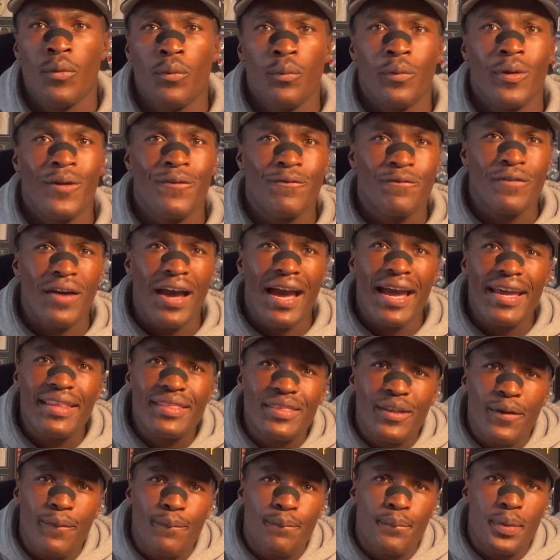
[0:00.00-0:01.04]
we find
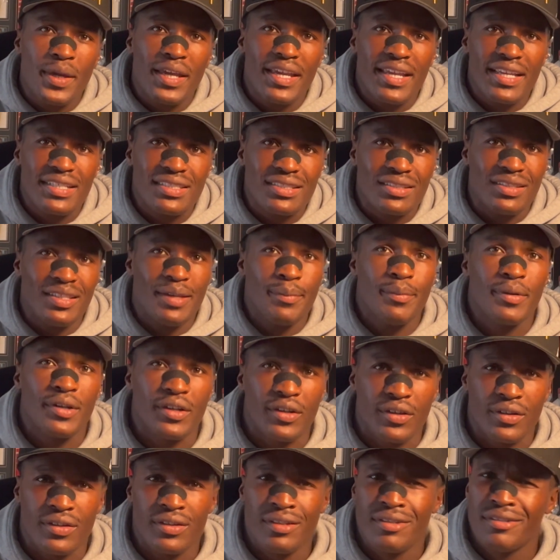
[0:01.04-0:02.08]
their biggest limiter,